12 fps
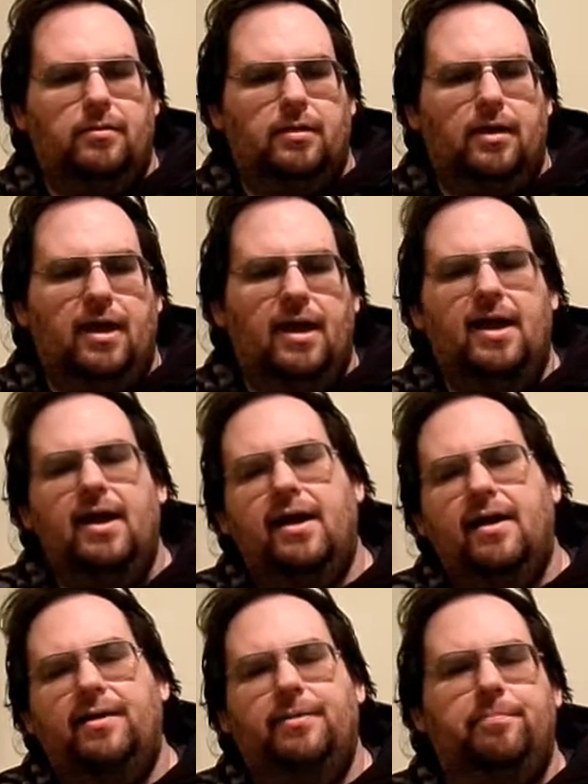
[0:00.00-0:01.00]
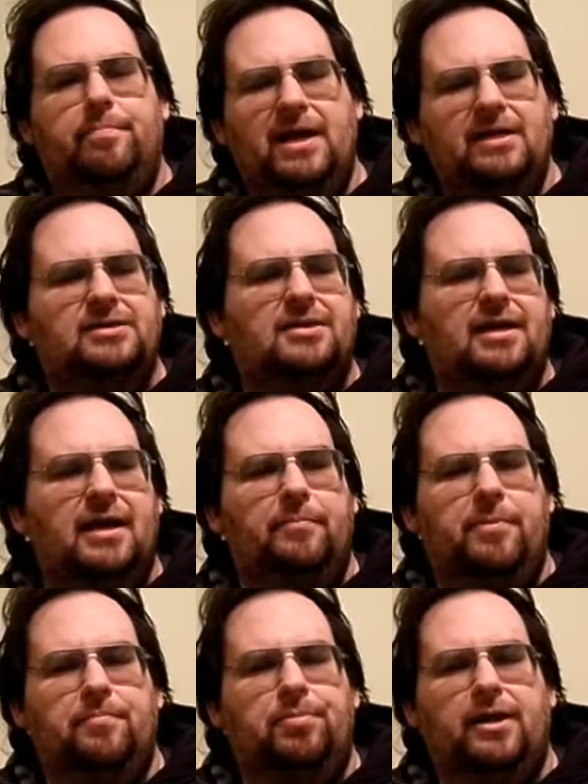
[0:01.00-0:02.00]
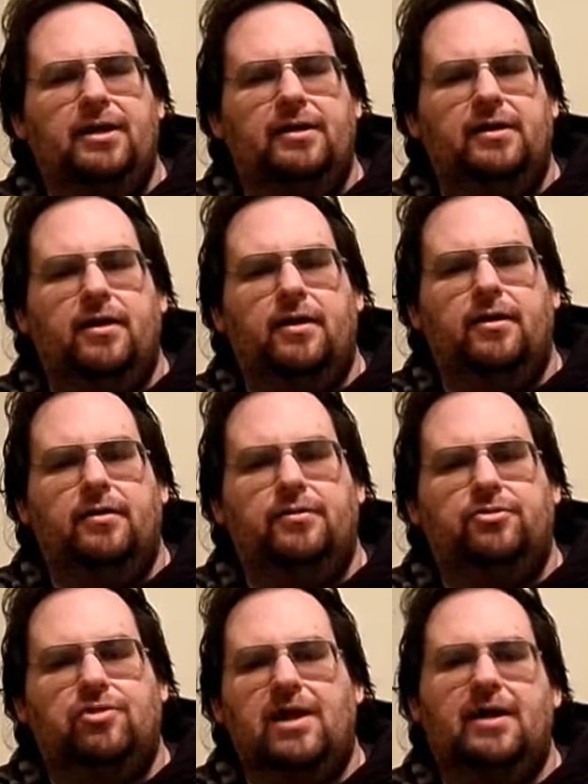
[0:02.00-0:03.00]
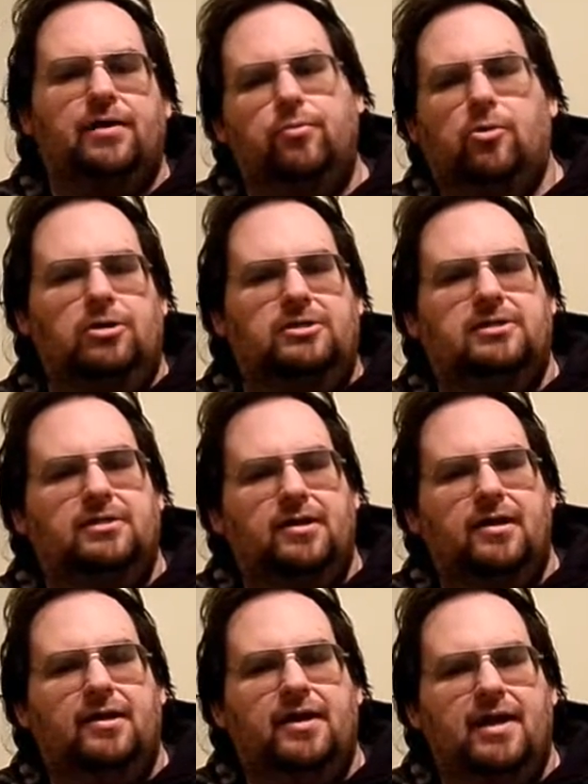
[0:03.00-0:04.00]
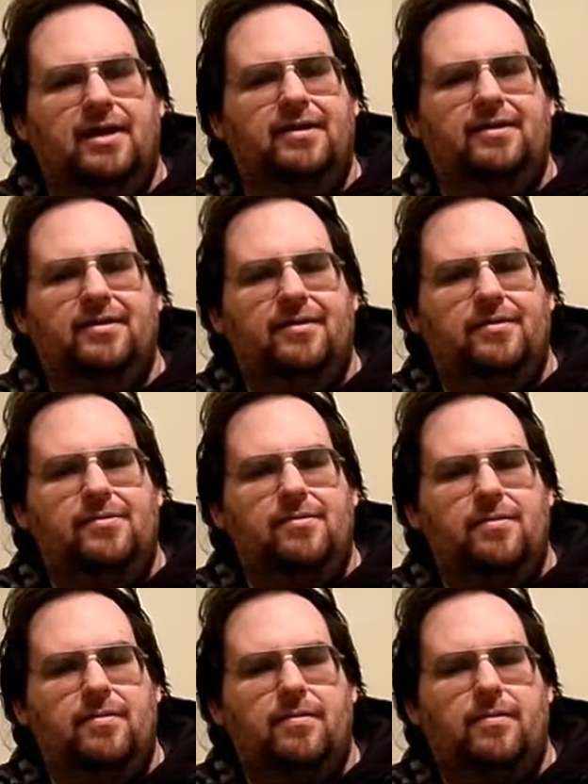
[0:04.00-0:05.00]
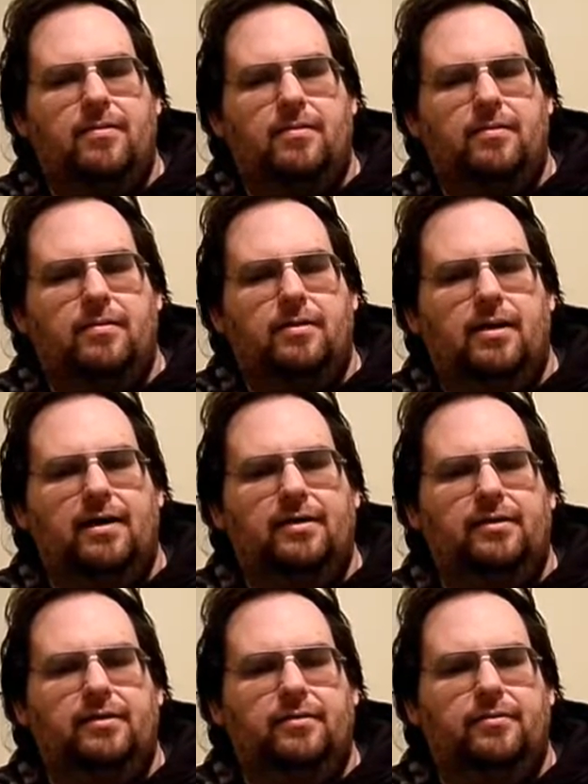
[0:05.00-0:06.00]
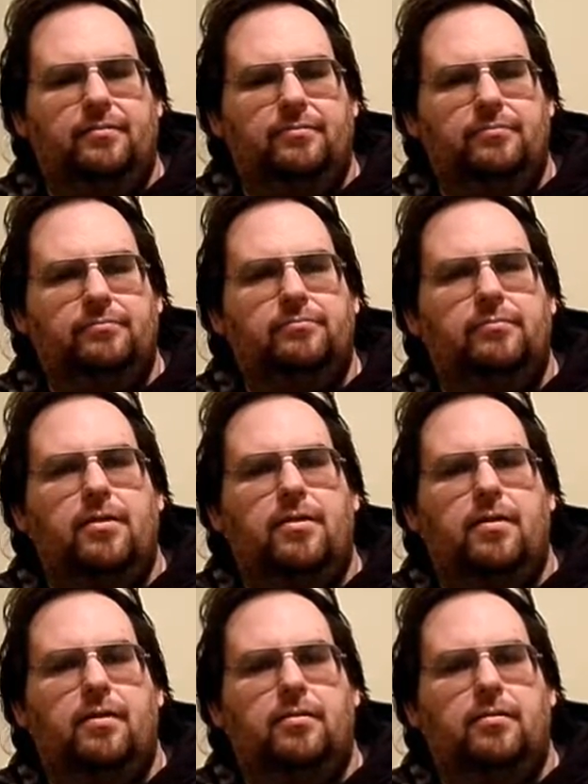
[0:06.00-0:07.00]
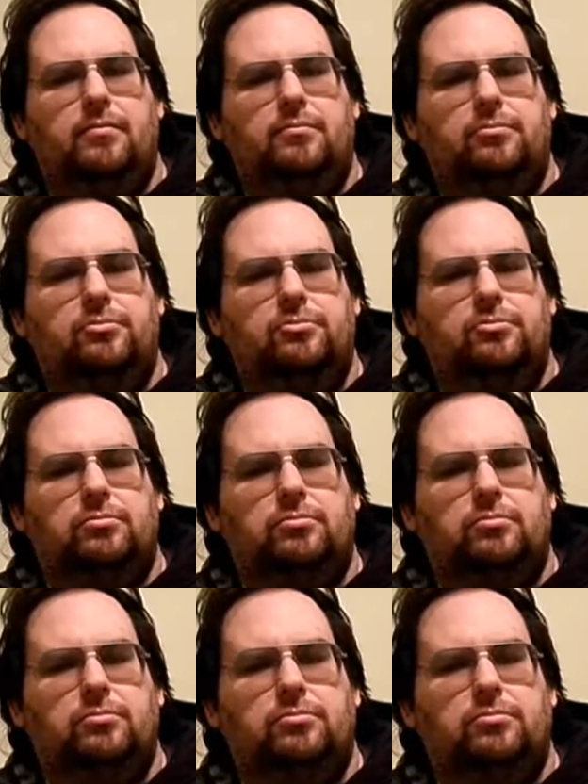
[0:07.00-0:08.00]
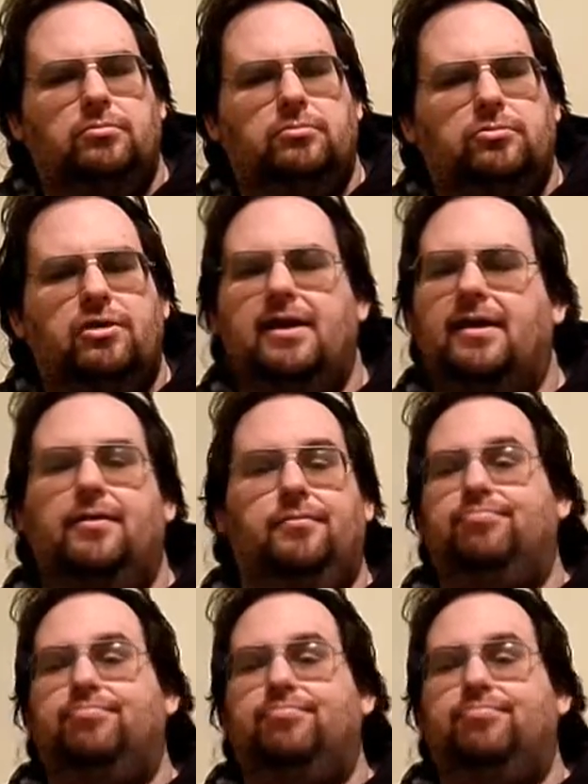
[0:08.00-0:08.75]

And basically, I've been playing uh, Dragon Wars again. On oh, it's Dragon. It's Dragon World. Dragon.